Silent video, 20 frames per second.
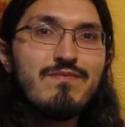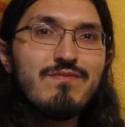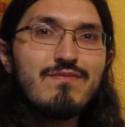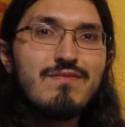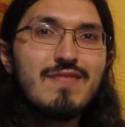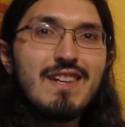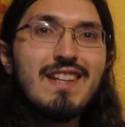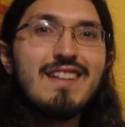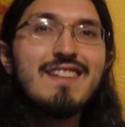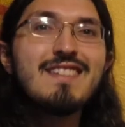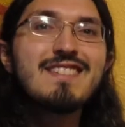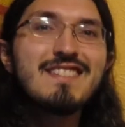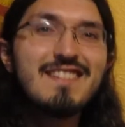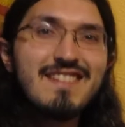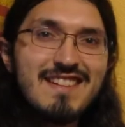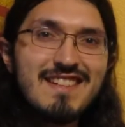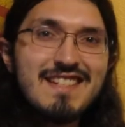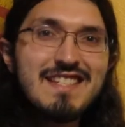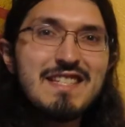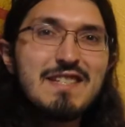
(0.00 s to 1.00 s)
Hello
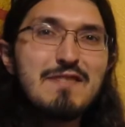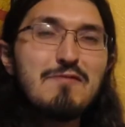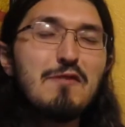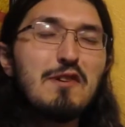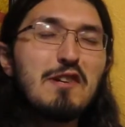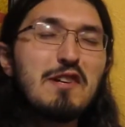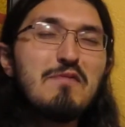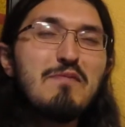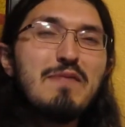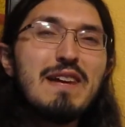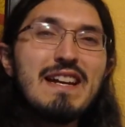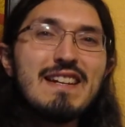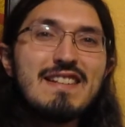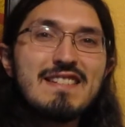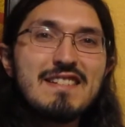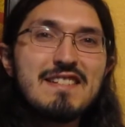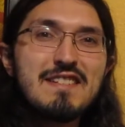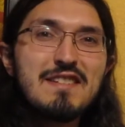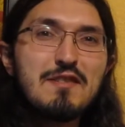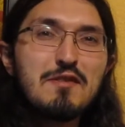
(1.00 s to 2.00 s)
students, welcome back
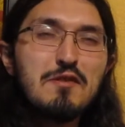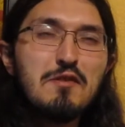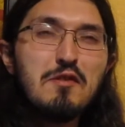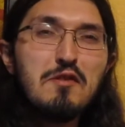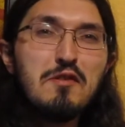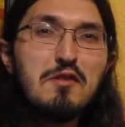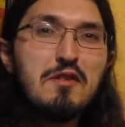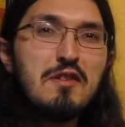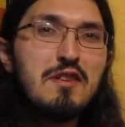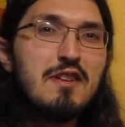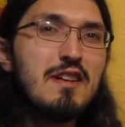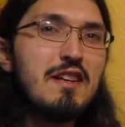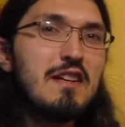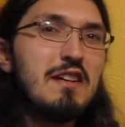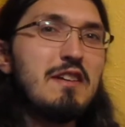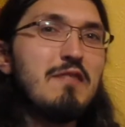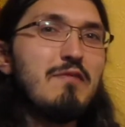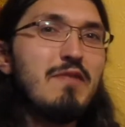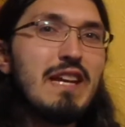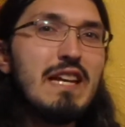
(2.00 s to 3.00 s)
to school.
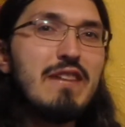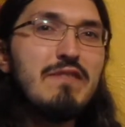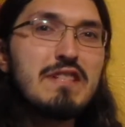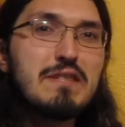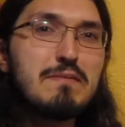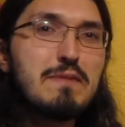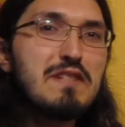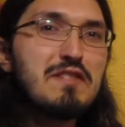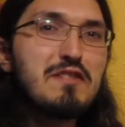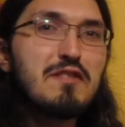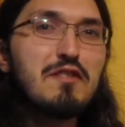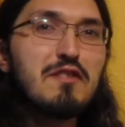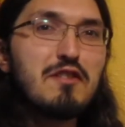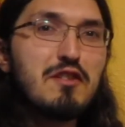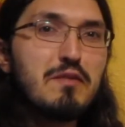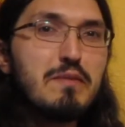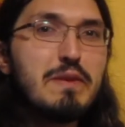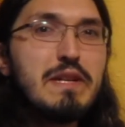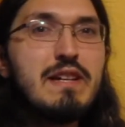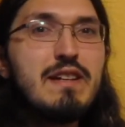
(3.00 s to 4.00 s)
My name is Mr.
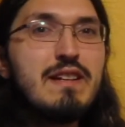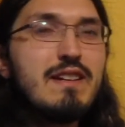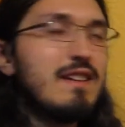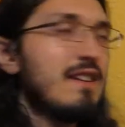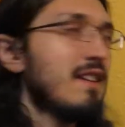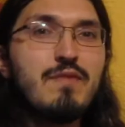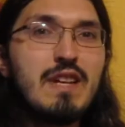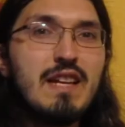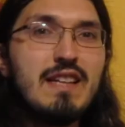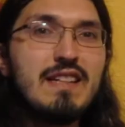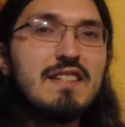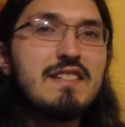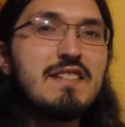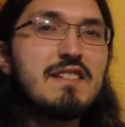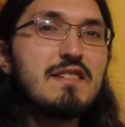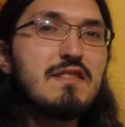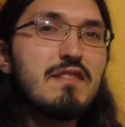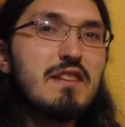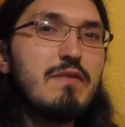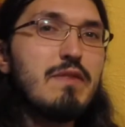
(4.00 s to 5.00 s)
Urby, and this is
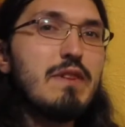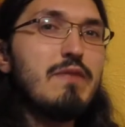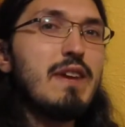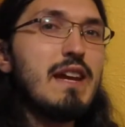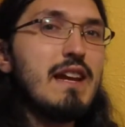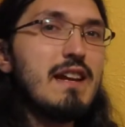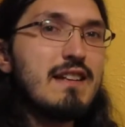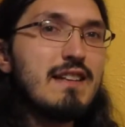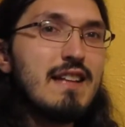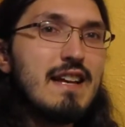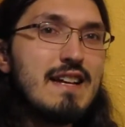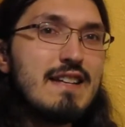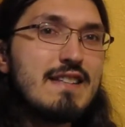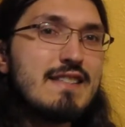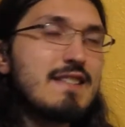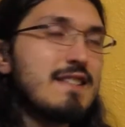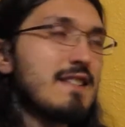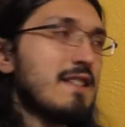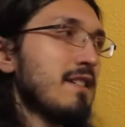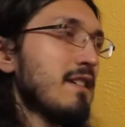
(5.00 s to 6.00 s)
going to be my
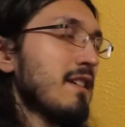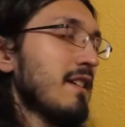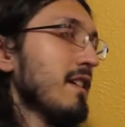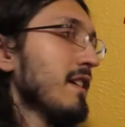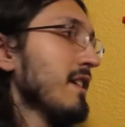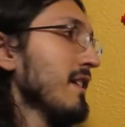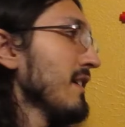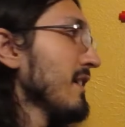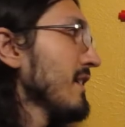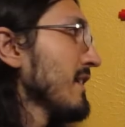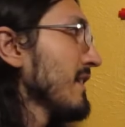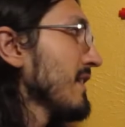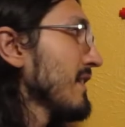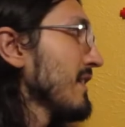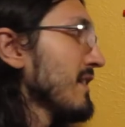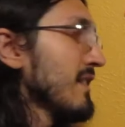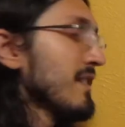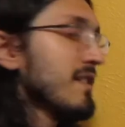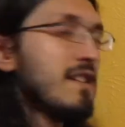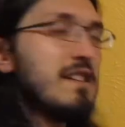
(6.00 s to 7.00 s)
class
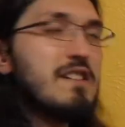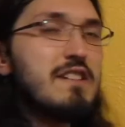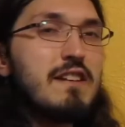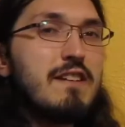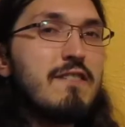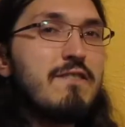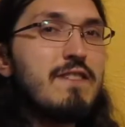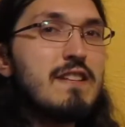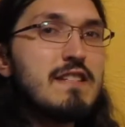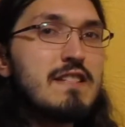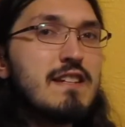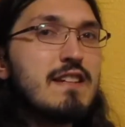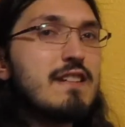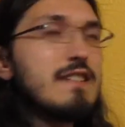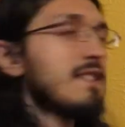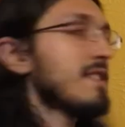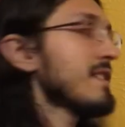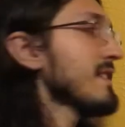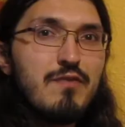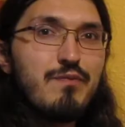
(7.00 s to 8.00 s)
teaching
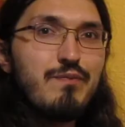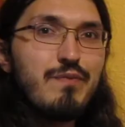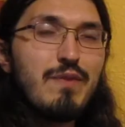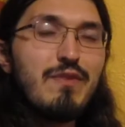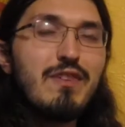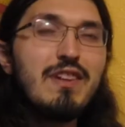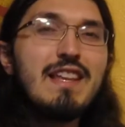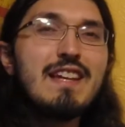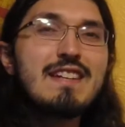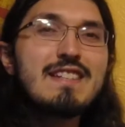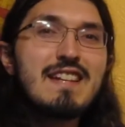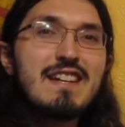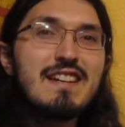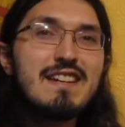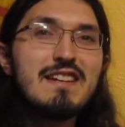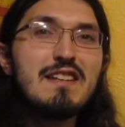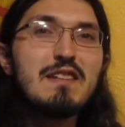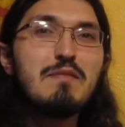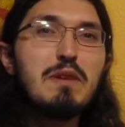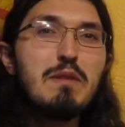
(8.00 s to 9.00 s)
physics. I'm really
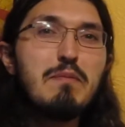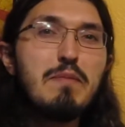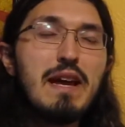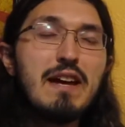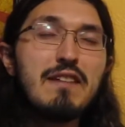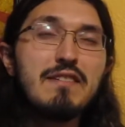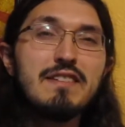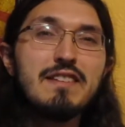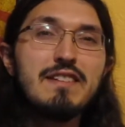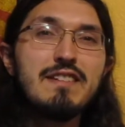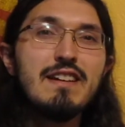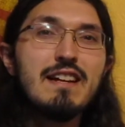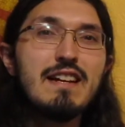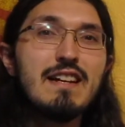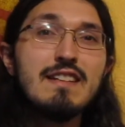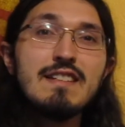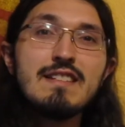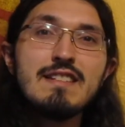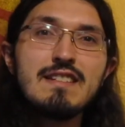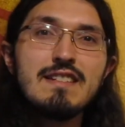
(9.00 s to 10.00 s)
excited to be back with you
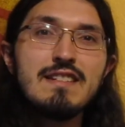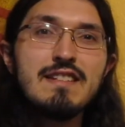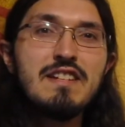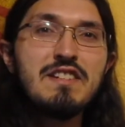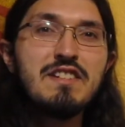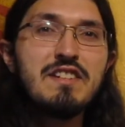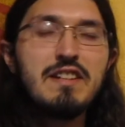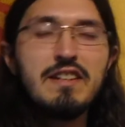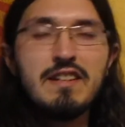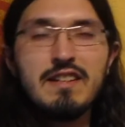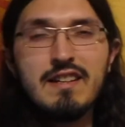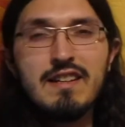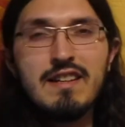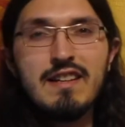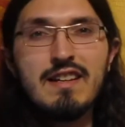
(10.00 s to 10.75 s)
guys teaching.